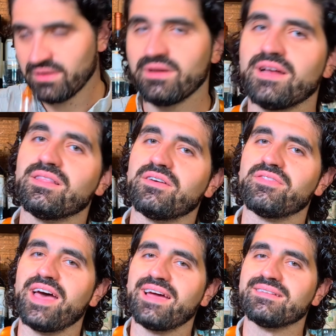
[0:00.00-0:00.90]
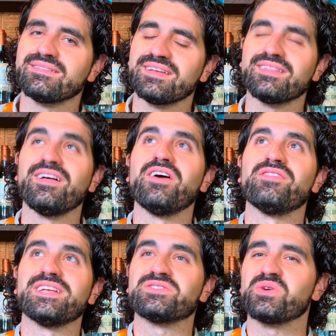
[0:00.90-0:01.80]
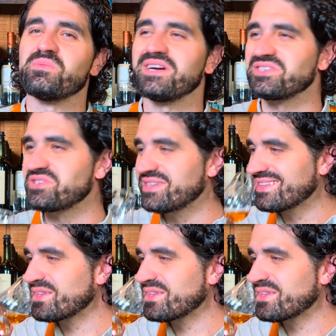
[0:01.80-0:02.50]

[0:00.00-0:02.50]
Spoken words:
I love that. I love that so much.